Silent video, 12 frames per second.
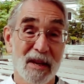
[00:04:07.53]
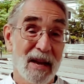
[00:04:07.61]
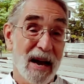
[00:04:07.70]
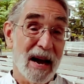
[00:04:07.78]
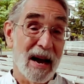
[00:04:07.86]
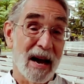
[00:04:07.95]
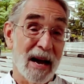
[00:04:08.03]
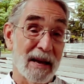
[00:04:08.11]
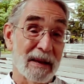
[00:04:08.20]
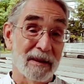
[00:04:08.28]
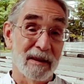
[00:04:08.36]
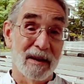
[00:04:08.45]

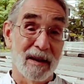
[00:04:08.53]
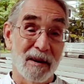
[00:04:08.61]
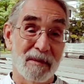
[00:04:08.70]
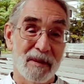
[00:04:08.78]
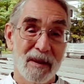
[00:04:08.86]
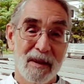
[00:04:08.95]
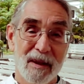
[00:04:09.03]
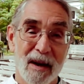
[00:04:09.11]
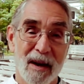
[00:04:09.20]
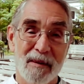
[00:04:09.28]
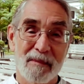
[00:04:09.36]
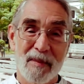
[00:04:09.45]
I
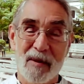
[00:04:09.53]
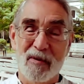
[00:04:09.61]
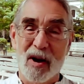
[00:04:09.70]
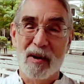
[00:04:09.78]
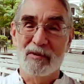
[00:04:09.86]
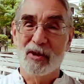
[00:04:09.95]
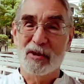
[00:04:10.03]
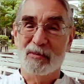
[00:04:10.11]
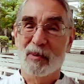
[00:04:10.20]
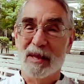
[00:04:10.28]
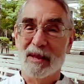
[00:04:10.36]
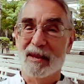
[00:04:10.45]
uh, just
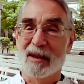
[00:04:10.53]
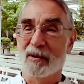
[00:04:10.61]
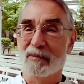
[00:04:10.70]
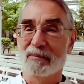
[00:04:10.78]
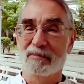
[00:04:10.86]
went there.